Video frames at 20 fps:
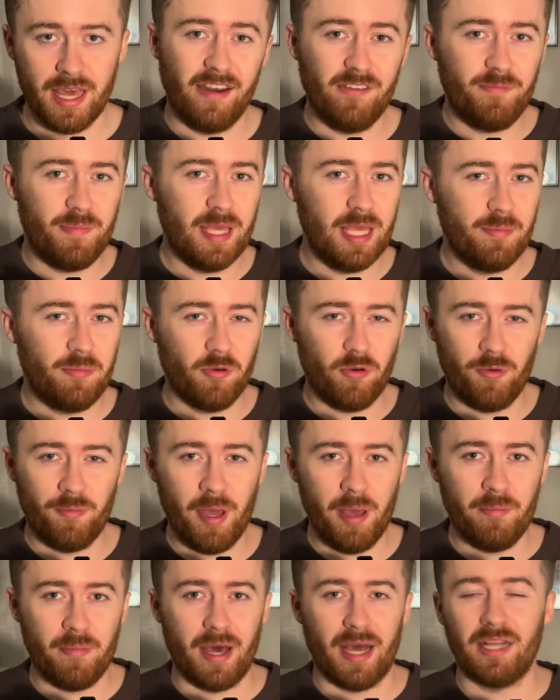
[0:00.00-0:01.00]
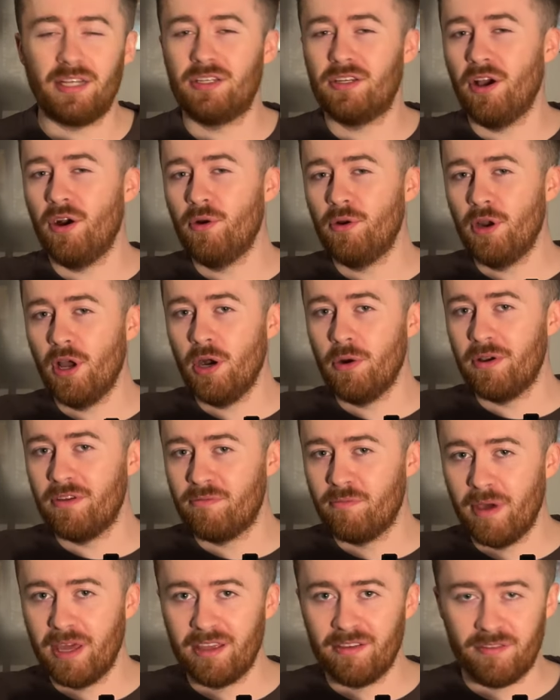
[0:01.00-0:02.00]
And if people remember, I don't know
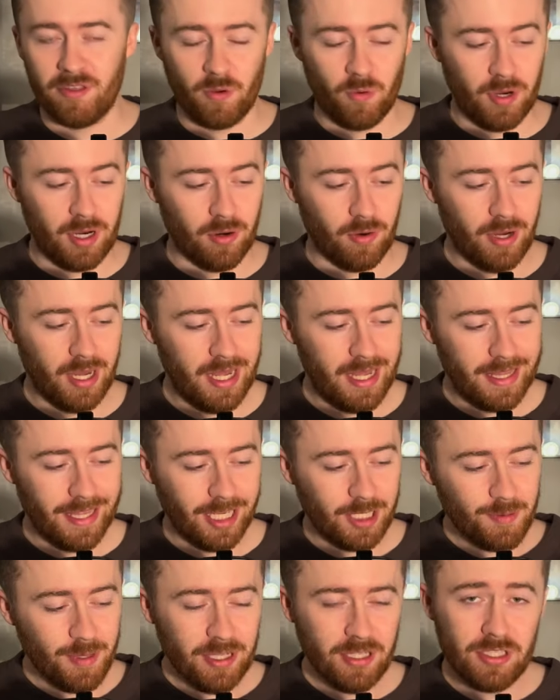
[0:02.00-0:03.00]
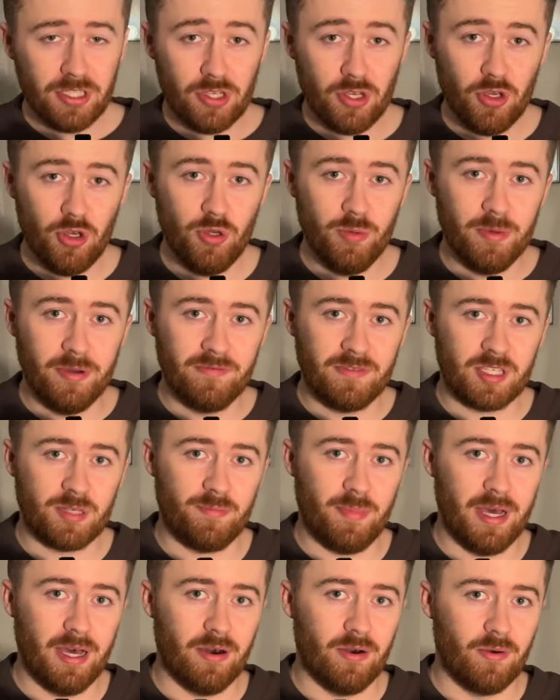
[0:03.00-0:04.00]
if many of you will, that's about a 2 month
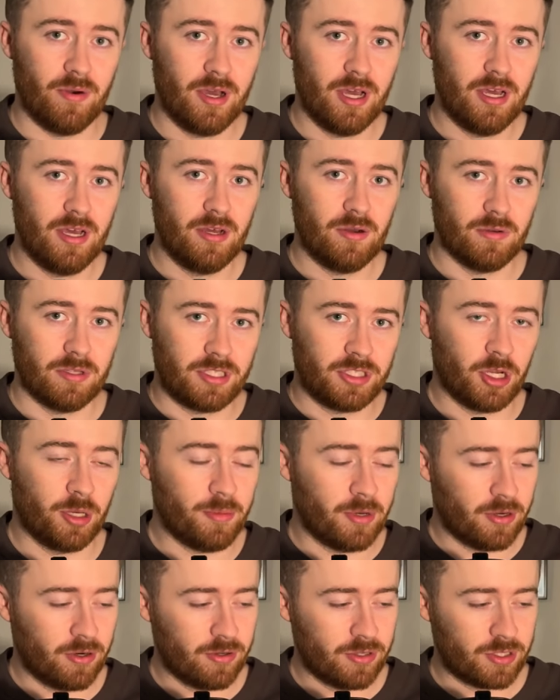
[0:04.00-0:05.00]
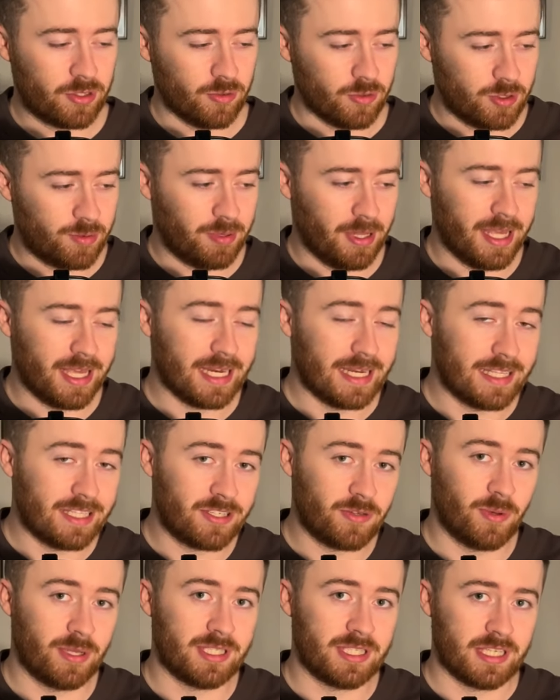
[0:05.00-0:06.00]
spell when Tom Huddleston was playing in
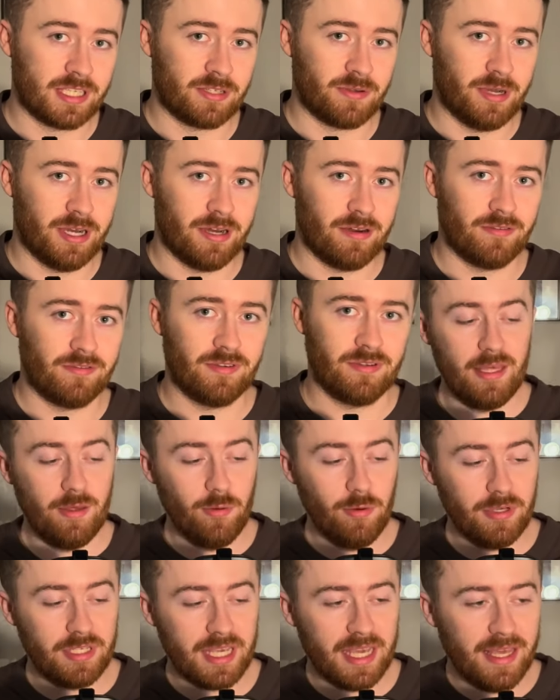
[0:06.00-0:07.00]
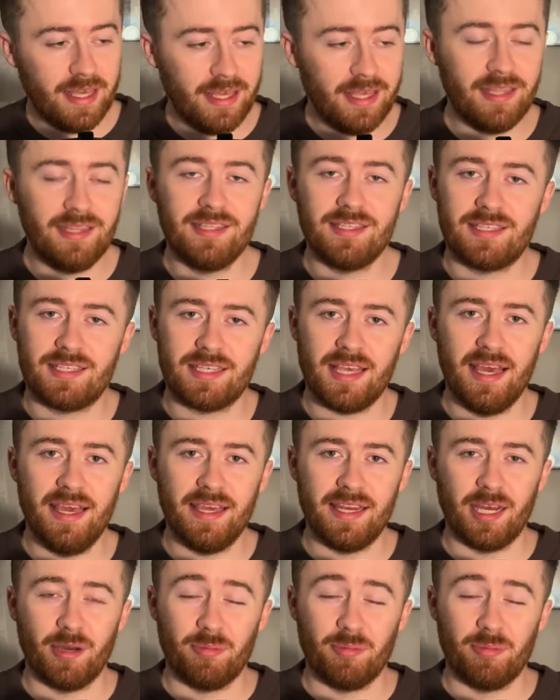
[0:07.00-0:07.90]
2012. He was insane.